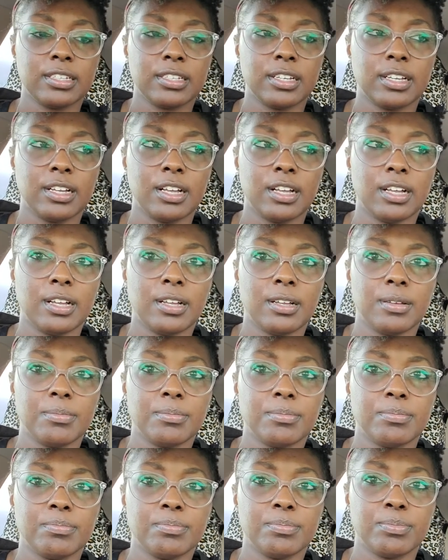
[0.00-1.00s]

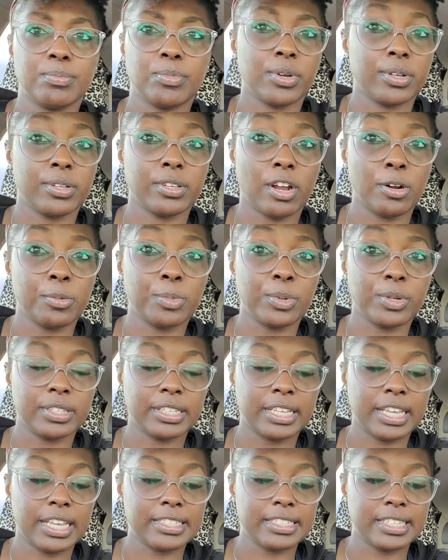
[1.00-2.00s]
um, boil
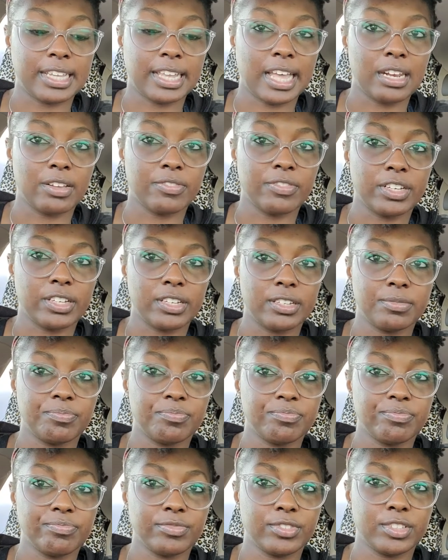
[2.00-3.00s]
hard-boiled eggs, like out of a
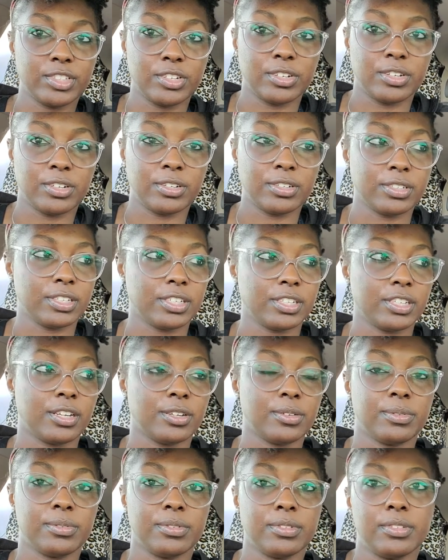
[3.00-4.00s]
your you
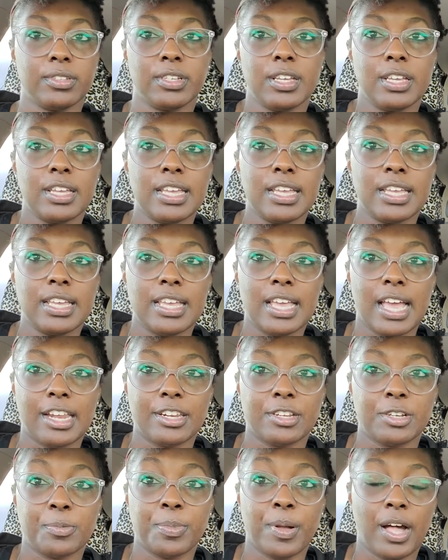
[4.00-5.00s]
know out of
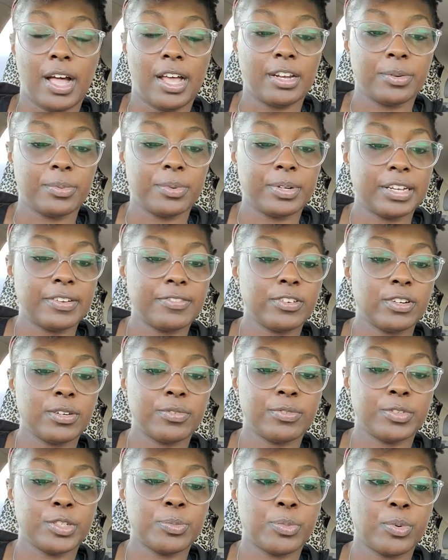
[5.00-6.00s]
your pot or whatever
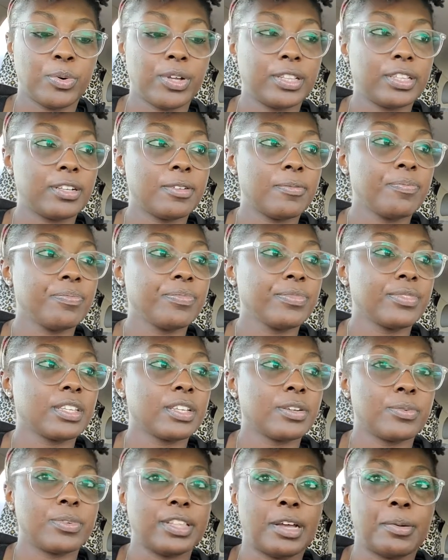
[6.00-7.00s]
when you boil them
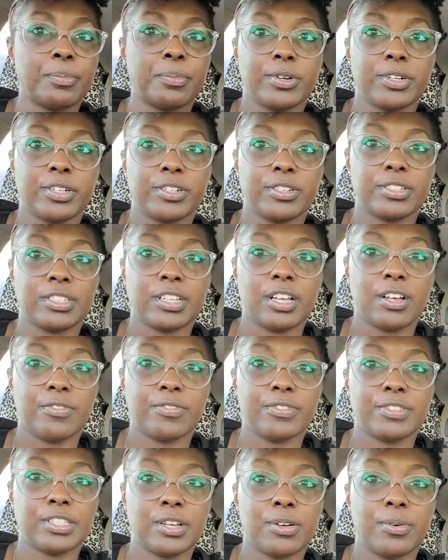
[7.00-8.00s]
without burning yourself.
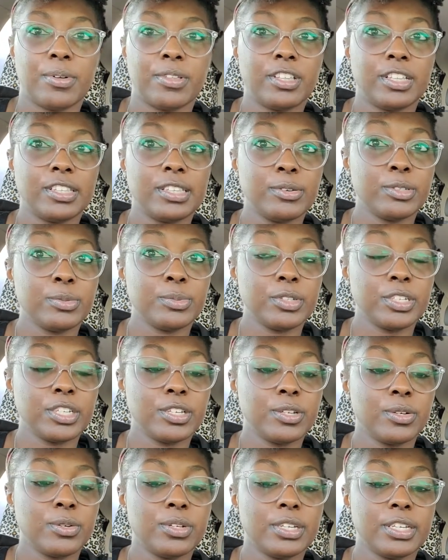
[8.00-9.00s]
So I thought that was really
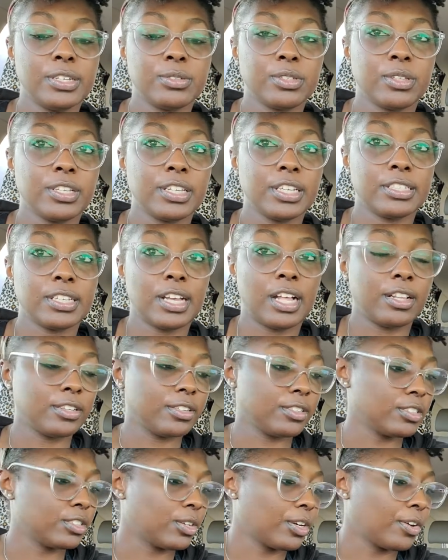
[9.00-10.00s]
cool. It was only a
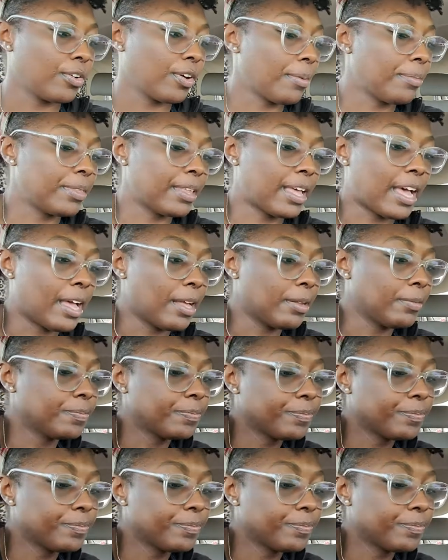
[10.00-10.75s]
dollar, so I grabbed that.